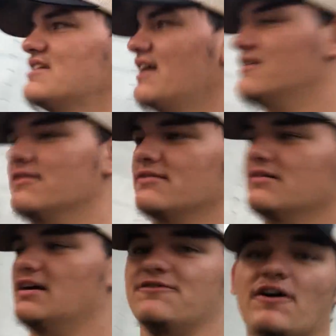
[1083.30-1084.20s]
Aaron,
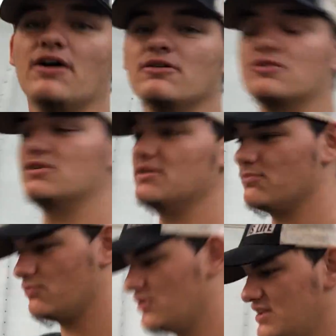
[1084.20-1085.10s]
and if y'all
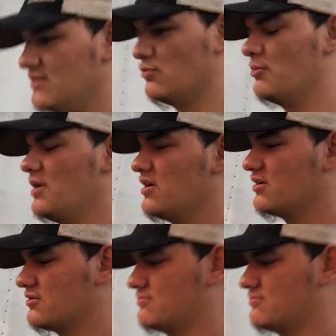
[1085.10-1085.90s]
are within Wartburg,